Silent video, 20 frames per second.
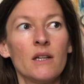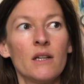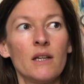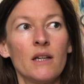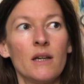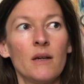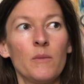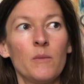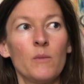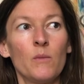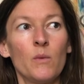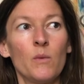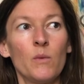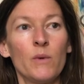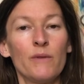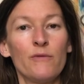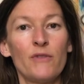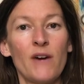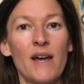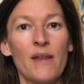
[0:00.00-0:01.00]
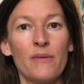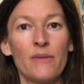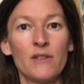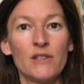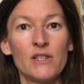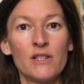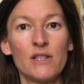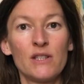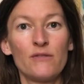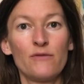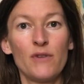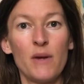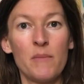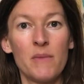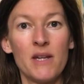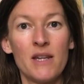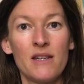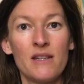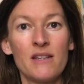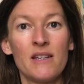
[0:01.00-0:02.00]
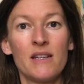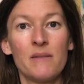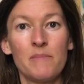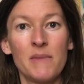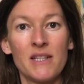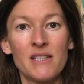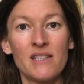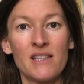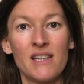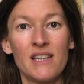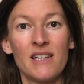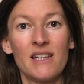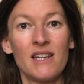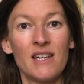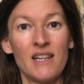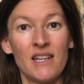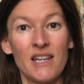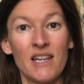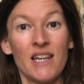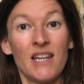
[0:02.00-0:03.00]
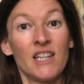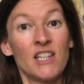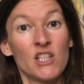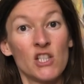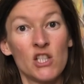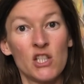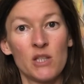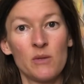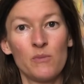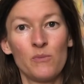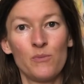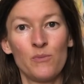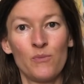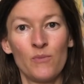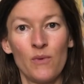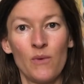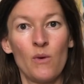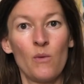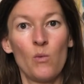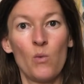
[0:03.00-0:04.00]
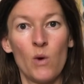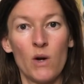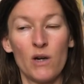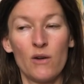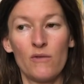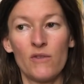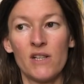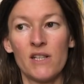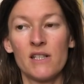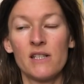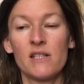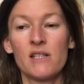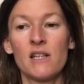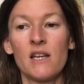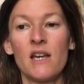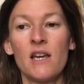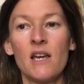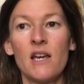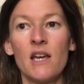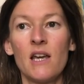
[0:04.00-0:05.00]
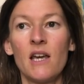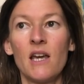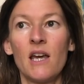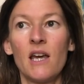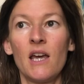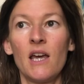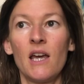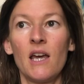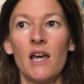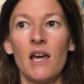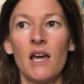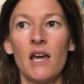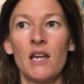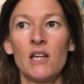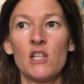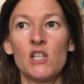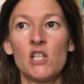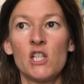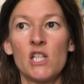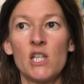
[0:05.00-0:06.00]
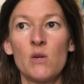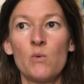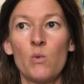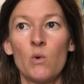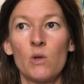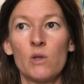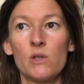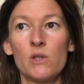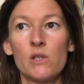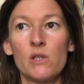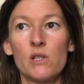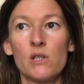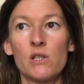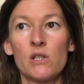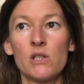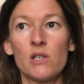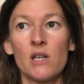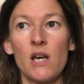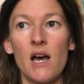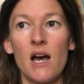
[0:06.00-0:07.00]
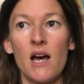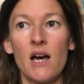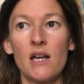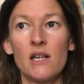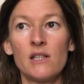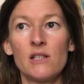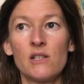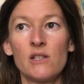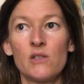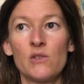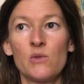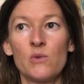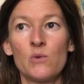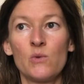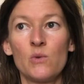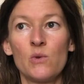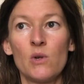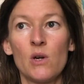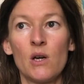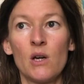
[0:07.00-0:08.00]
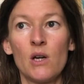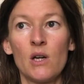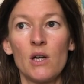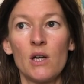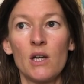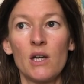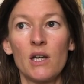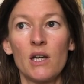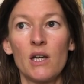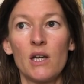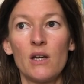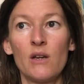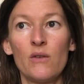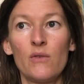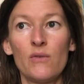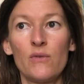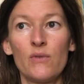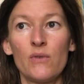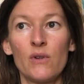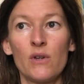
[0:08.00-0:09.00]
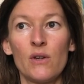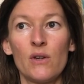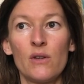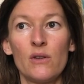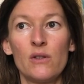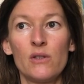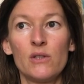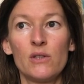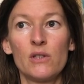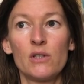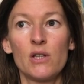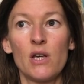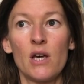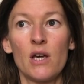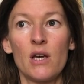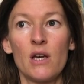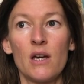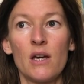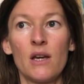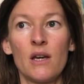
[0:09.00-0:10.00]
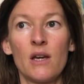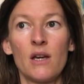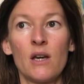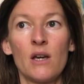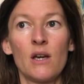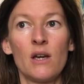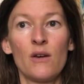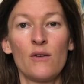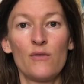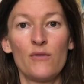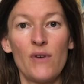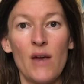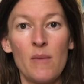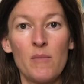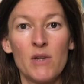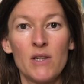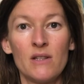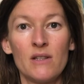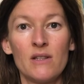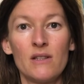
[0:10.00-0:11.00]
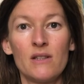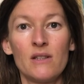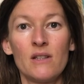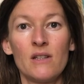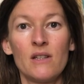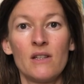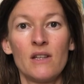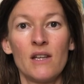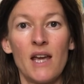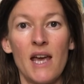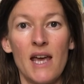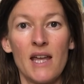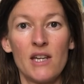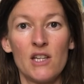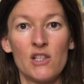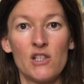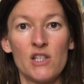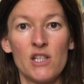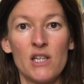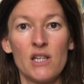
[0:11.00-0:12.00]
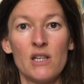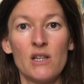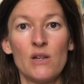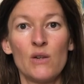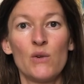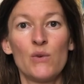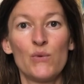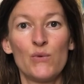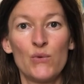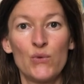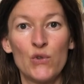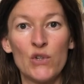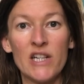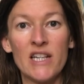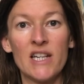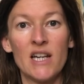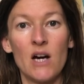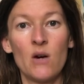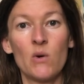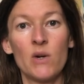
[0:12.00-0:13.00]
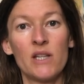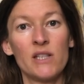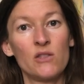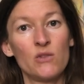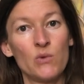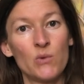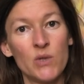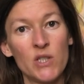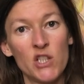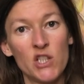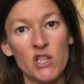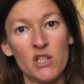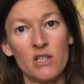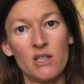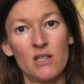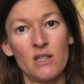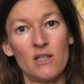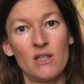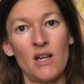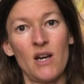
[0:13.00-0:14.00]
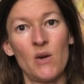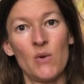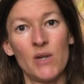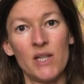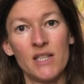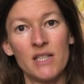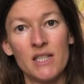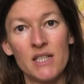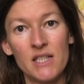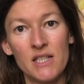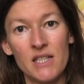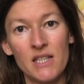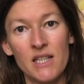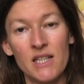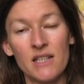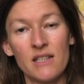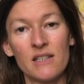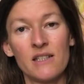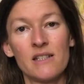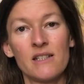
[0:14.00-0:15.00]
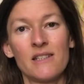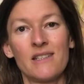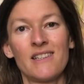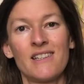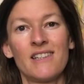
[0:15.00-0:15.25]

Um, we find this feminine and masculine in each one of us. And she wants us to give this feminine energy free, our intuition, our instincts